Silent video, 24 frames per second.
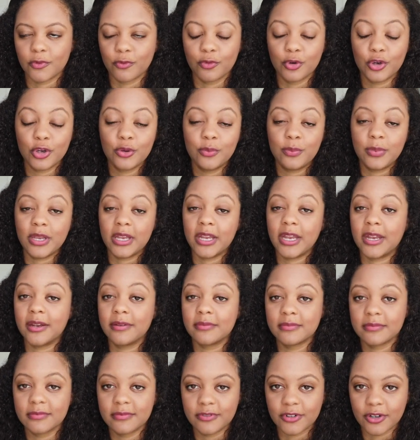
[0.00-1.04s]

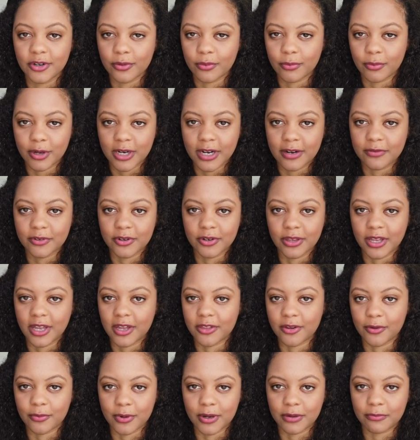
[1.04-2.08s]
ruby for whatever the
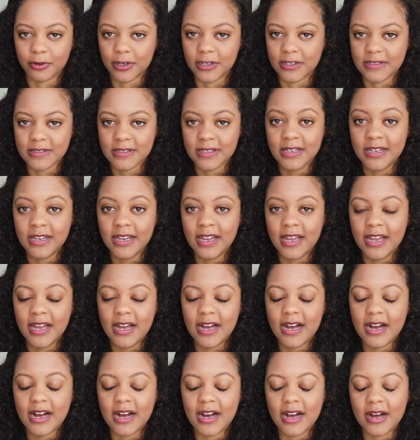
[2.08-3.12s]
other one was,
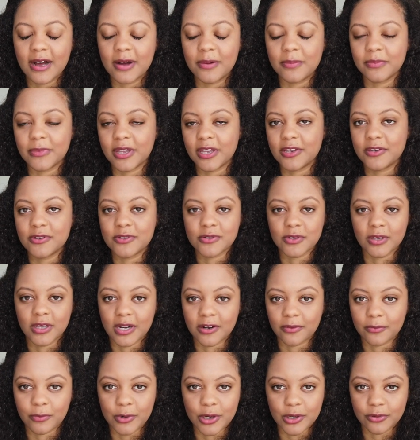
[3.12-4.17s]
they use a
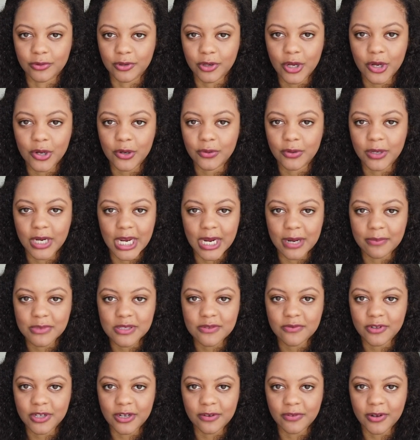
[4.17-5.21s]
lot of weird code names
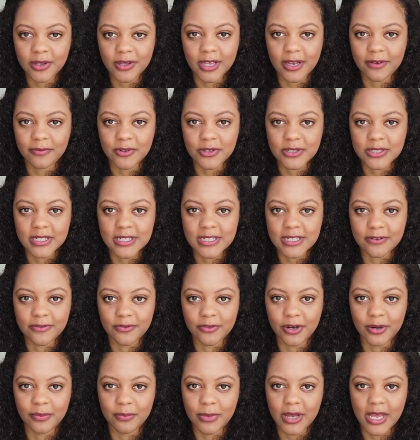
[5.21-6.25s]
for different levels and
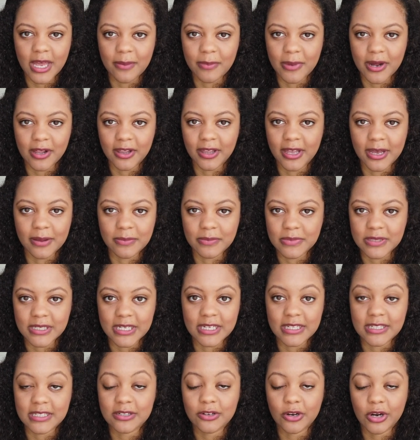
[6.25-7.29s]
different MLMs.
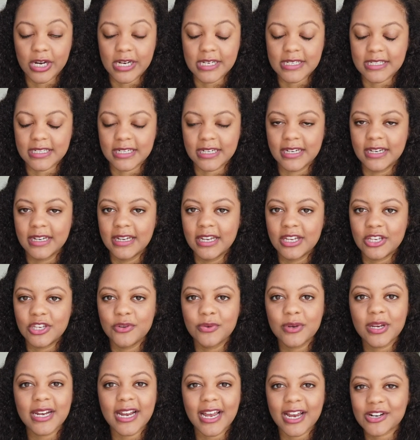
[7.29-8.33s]
It's crazy.
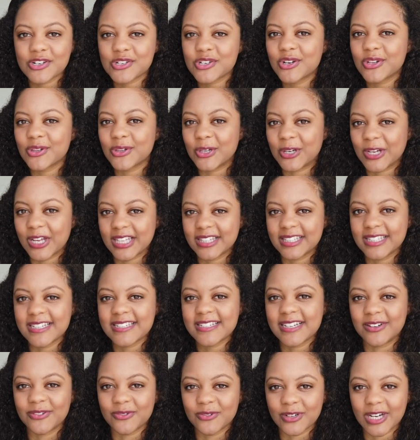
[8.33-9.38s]
You can actually look at
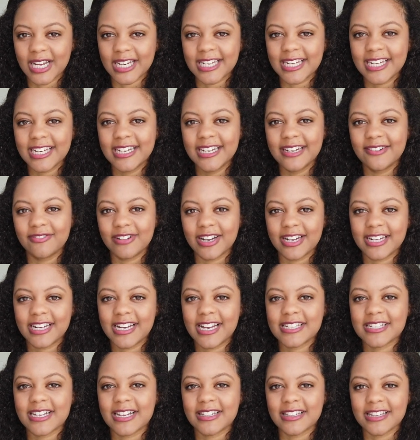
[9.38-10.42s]
this on Reddit. Reddit
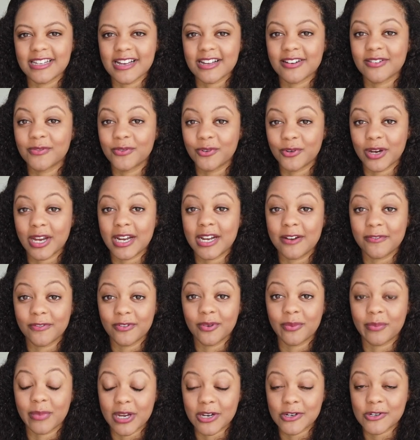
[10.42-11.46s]
has a lot of great
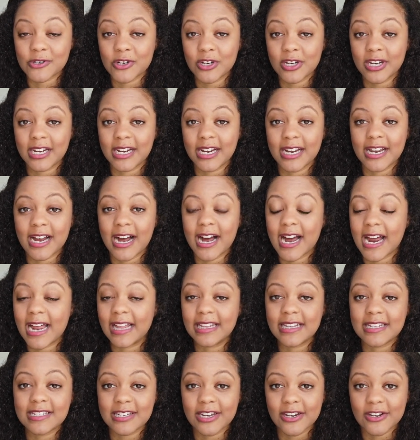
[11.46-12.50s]
information, and I
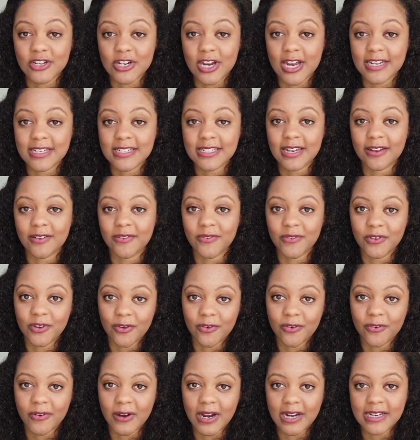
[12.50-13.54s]
highly suggest if
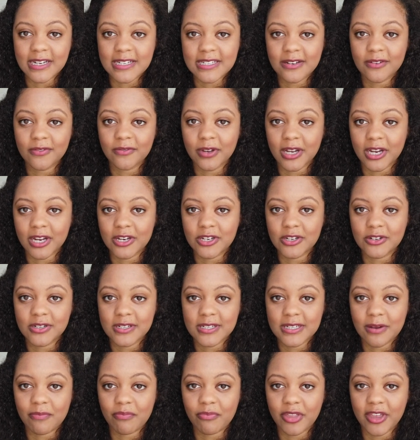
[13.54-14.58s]
your friend has invited you
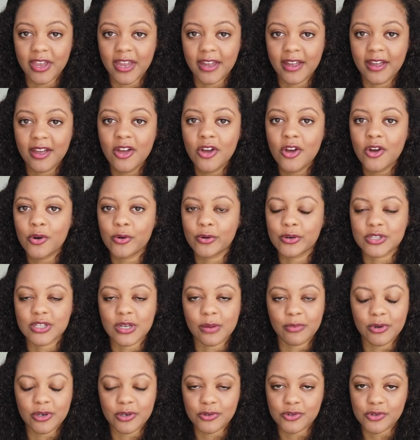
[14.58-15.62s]
to something or
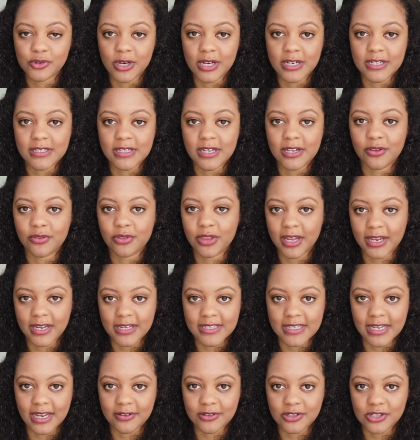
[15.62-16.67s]
someone you trust and you think
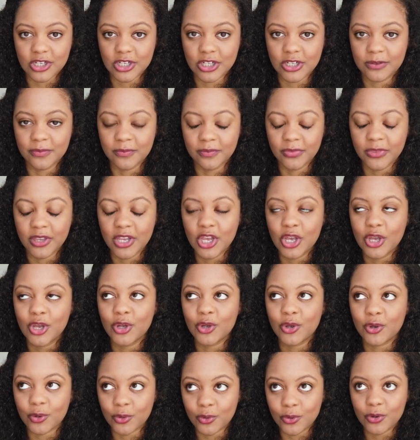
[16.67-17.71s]
it sounds good,
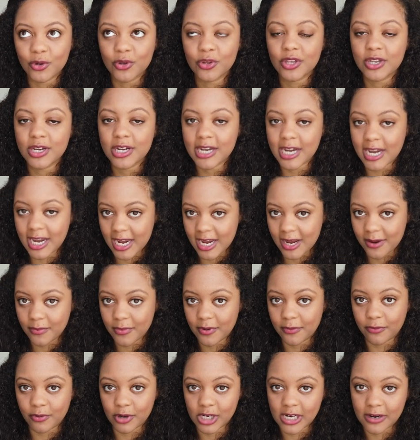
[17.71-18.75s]
Google the name
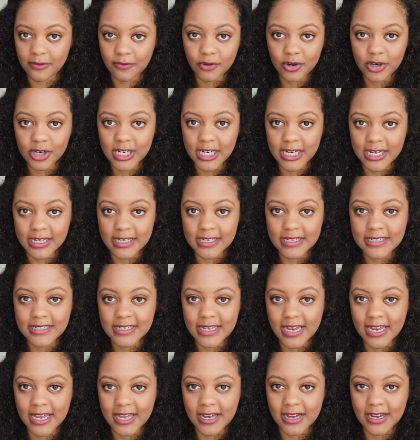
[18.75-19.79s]
of whatever it is
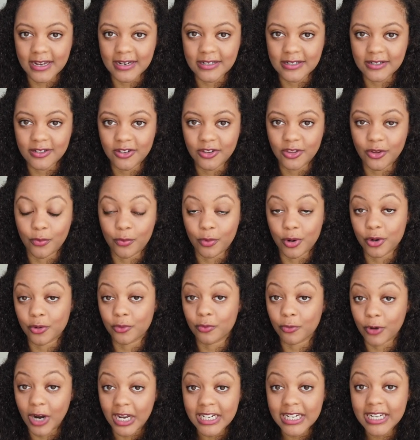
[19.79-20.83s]
and the
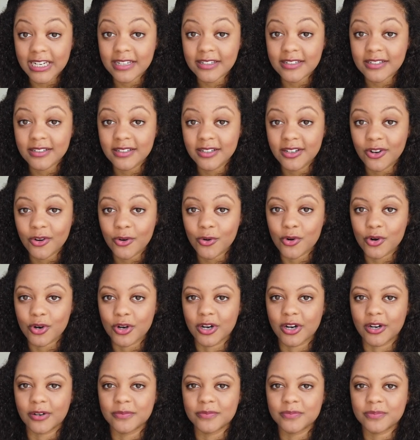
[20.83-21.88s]
word Reddit
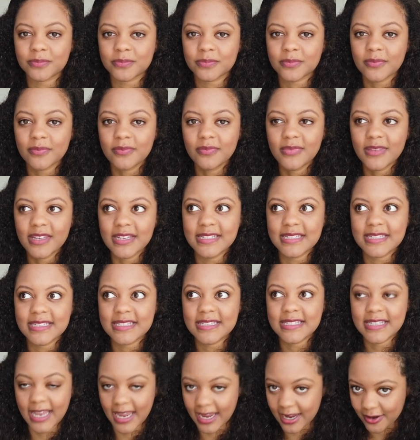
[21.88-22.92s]
or
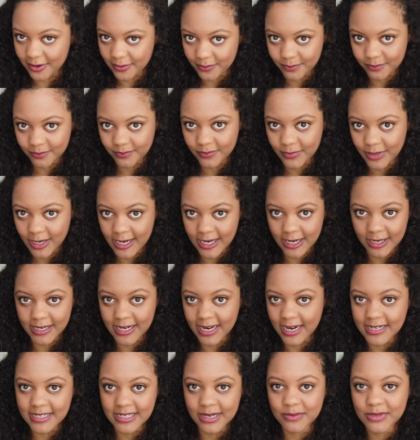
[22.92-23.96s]
scam, and
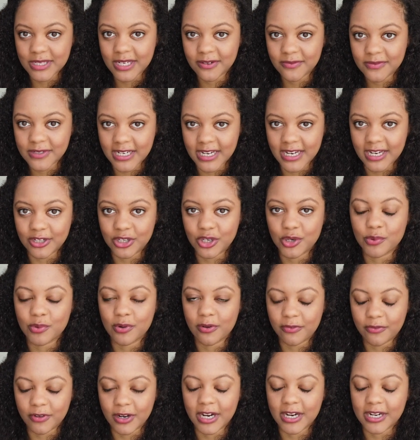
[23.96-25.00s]
9 times out of 10 you
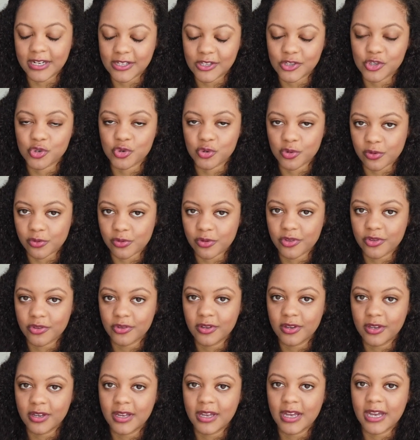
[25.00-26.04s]
will find the truth.
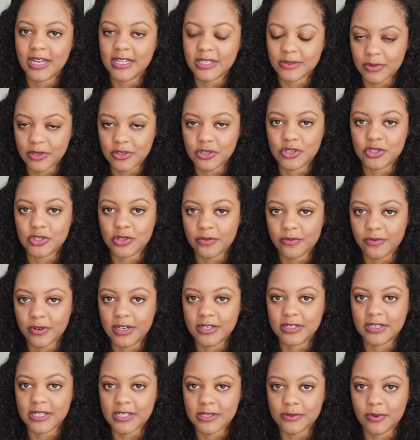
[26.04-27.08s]
As much as your
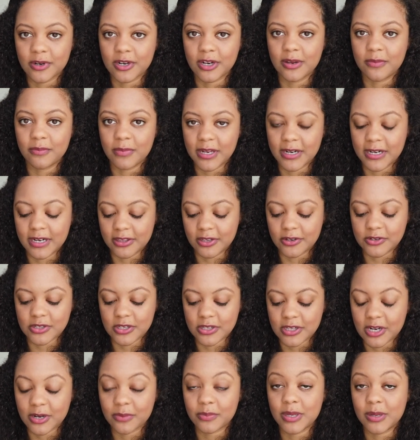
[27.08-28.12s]
friend doesn't want to admit it, there's
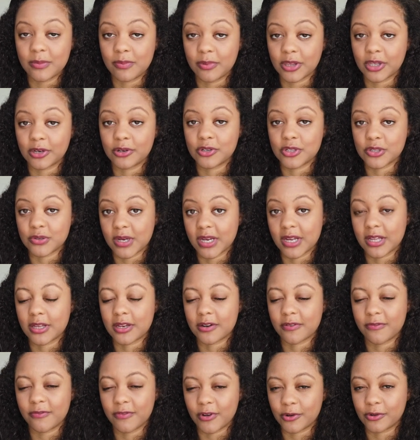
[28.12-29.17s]
a lot of people that are doing a
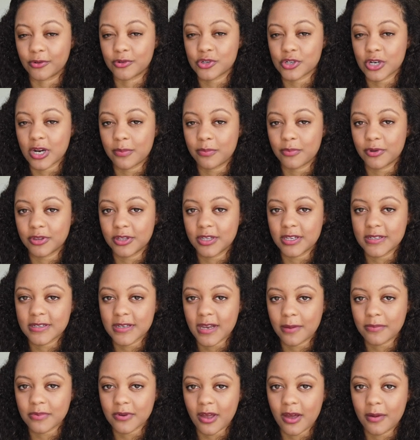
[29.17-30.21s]
lot of Photoshop with these
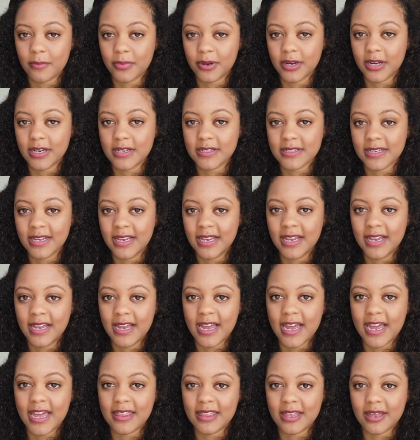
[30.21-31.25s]
types of companies
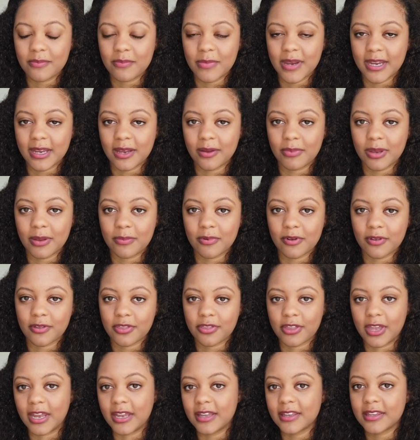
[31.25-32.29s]
and then making people
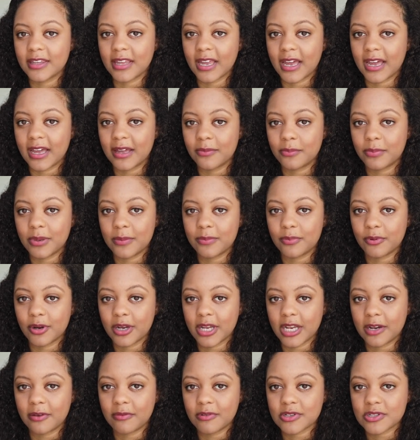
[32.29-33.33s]
think that people are
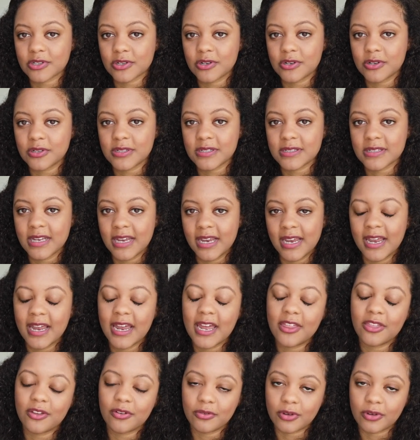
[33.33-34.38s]
getting results and